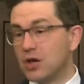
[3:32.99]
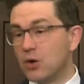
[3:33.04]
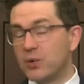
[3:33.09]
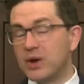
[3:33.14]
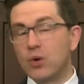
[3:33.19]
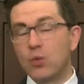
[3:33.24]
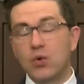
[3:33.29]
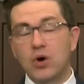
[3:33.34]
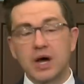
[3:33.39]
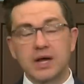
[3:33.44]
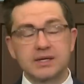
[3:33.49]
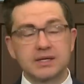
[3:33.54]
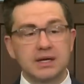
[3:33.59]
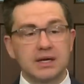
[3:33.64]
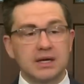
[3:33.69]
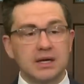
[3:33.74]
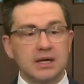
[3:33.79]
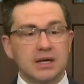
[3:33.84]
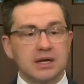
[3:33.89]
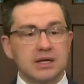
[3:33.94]
We want
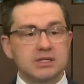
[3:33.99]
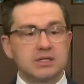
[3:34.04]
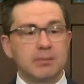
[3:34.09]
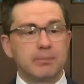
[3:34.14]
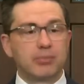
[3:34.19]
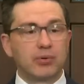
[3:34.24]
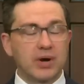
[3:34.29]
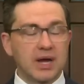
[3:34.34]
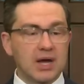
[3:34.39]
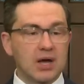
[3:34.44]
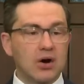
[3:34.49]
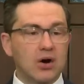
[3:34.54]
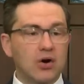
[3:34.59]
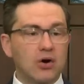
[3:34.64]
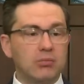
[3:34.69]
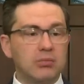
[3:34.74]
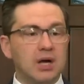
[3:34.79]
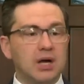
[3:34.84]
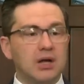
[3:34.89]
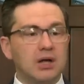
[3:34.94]
to bring
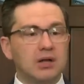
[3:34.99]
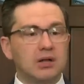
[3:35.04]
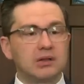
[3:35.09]
home